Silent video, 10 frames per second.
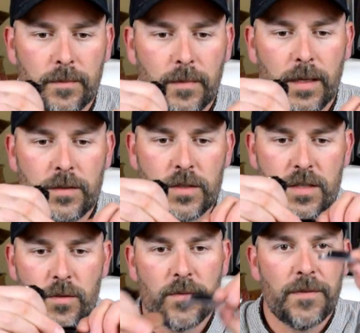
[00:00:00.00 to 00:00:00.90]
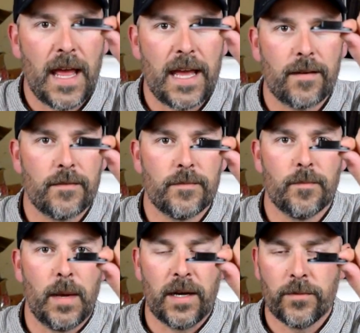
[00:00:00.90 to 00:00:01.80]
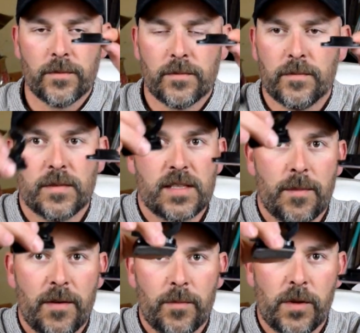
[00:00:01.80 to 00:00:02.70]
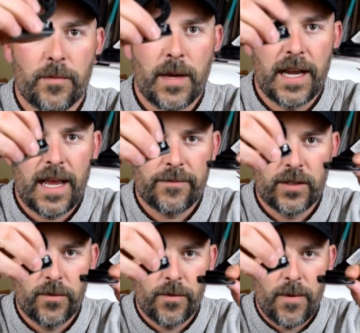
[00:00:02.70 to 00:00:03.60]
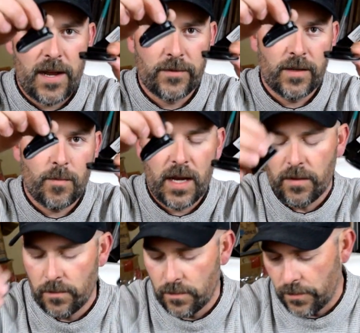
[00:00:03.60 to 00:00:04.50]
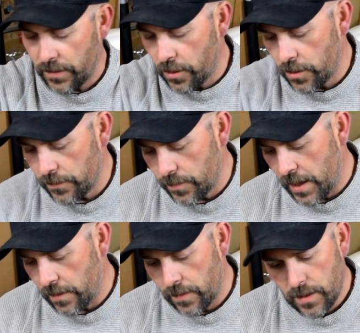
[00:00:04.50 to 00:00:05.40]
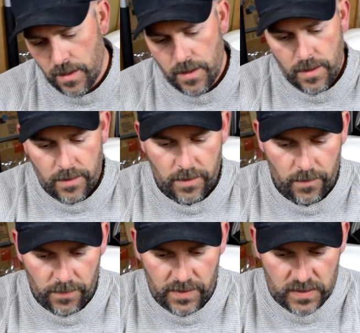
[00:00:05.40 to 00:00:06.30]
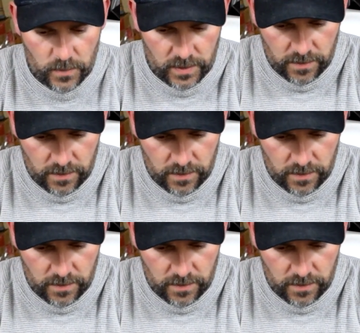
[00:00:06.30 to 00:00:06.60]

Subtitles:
and just do a flat mount. Some of them you might have to do the rounded mount or the curved mount. You know, this one,